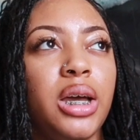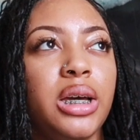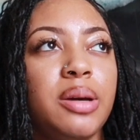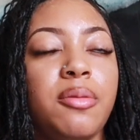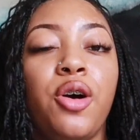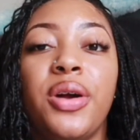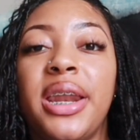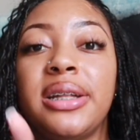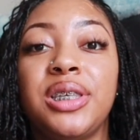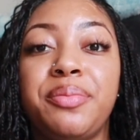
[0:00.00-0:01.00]
um, oh,
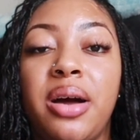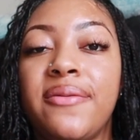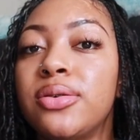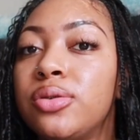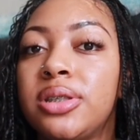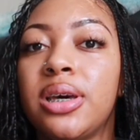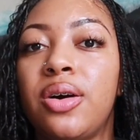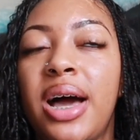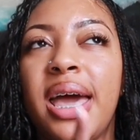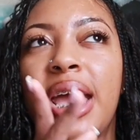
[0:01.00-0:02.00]
and I took my food to
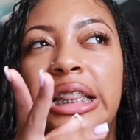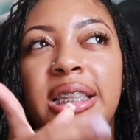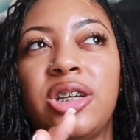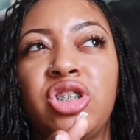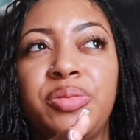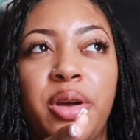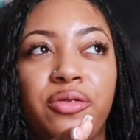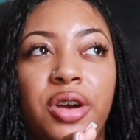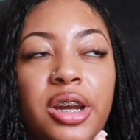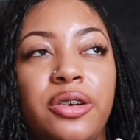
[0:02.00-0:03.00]
go. I had that shrimp
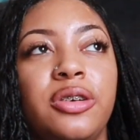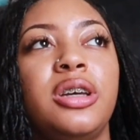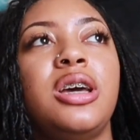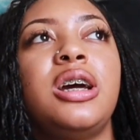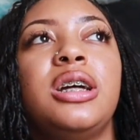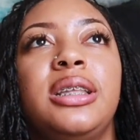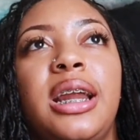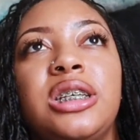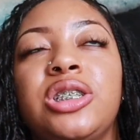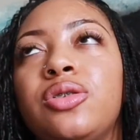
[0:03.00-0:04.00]
Alfredo that
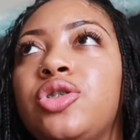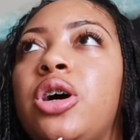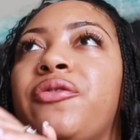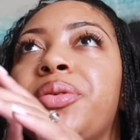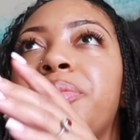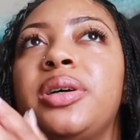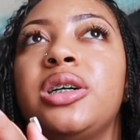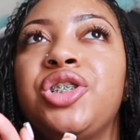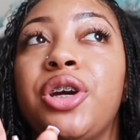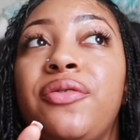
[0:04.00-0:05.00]
I showed y'all from
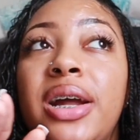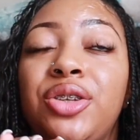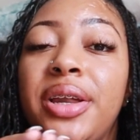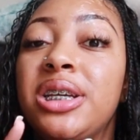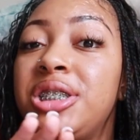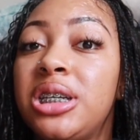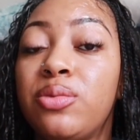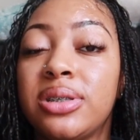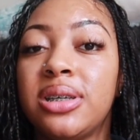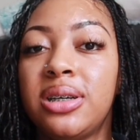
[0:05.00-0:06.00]
uh, Sugar Factory. They shit
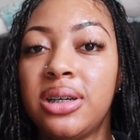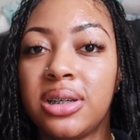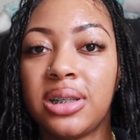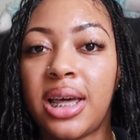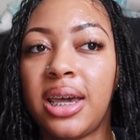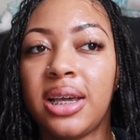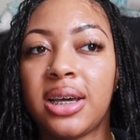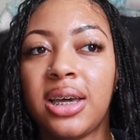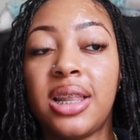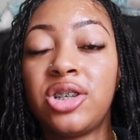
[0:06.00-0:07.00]
was good. Like,
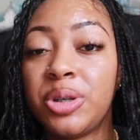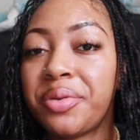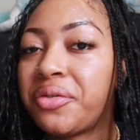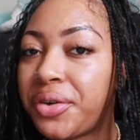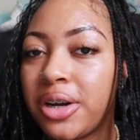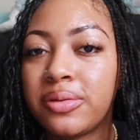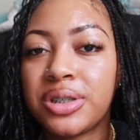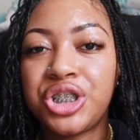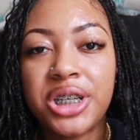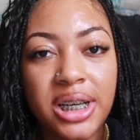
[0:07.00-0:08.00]
that shrimp Alfredo
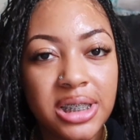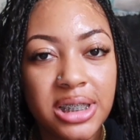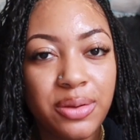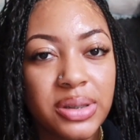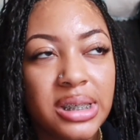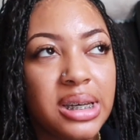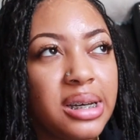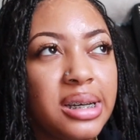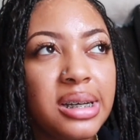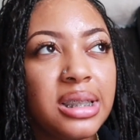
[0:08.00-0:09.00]
was cheesy, was
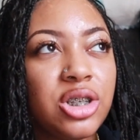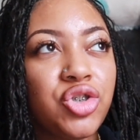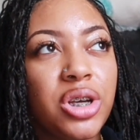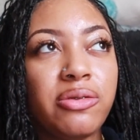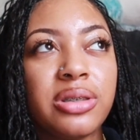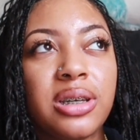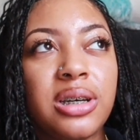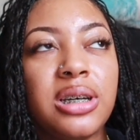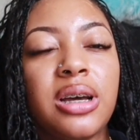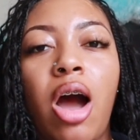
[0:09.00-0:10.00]
good. The drink was
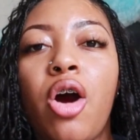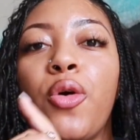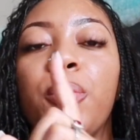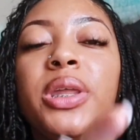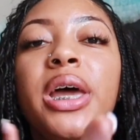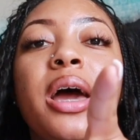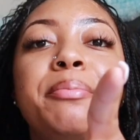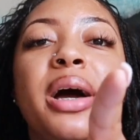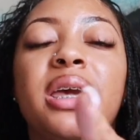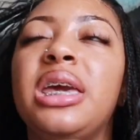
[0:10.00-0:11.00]
good. Oh,
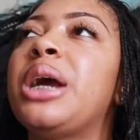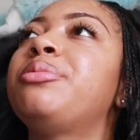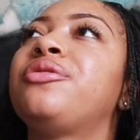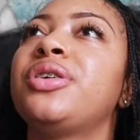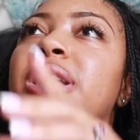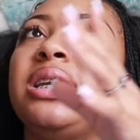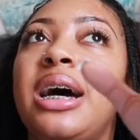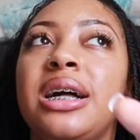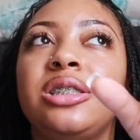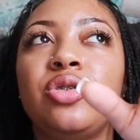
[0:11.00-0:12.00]
my camera freaking
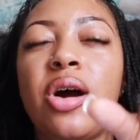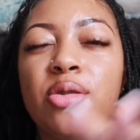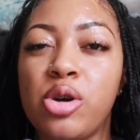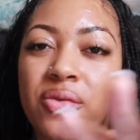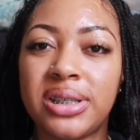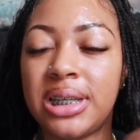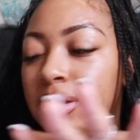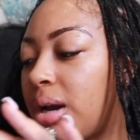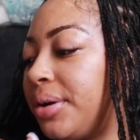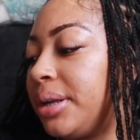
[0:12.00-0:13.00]
died too. I don't know if I said
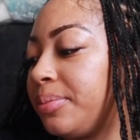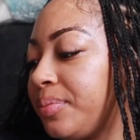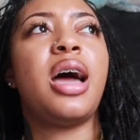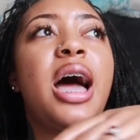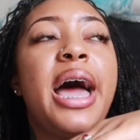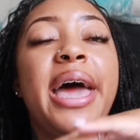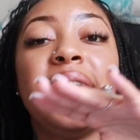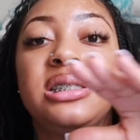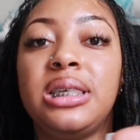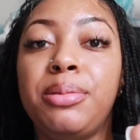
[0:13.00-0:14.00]
that already. I
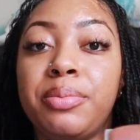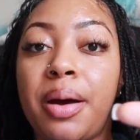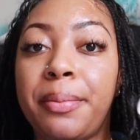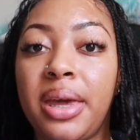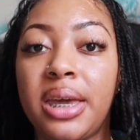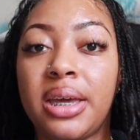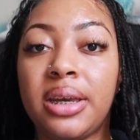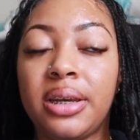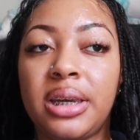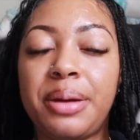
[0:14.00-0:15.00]
had tipped my
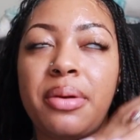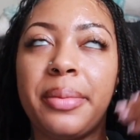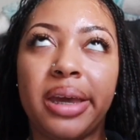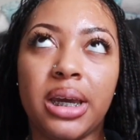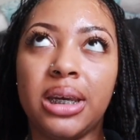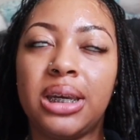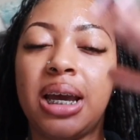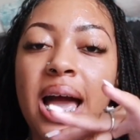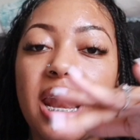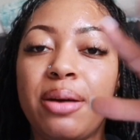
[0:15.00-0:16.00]
man, not my man, the
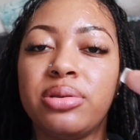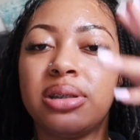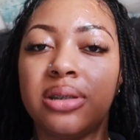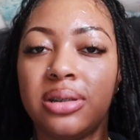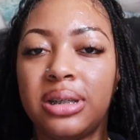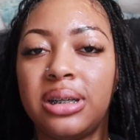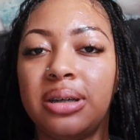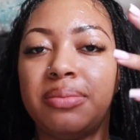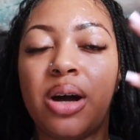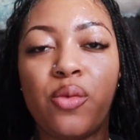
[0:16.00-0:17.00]
guy that was
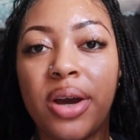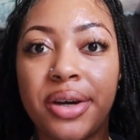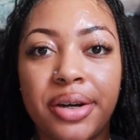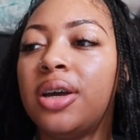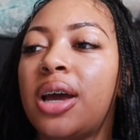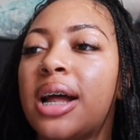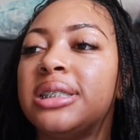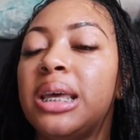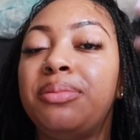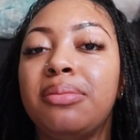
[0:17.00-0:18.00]
uh, my waiter. I
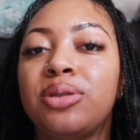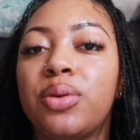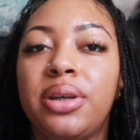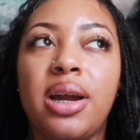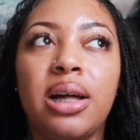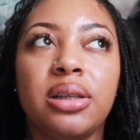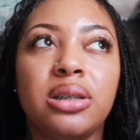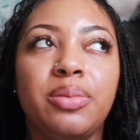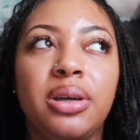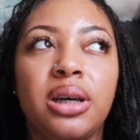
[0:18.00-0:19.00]
tipped him
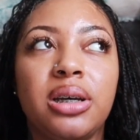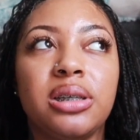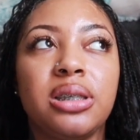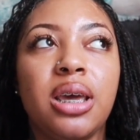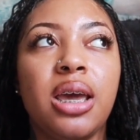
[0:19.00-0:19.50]
$20 because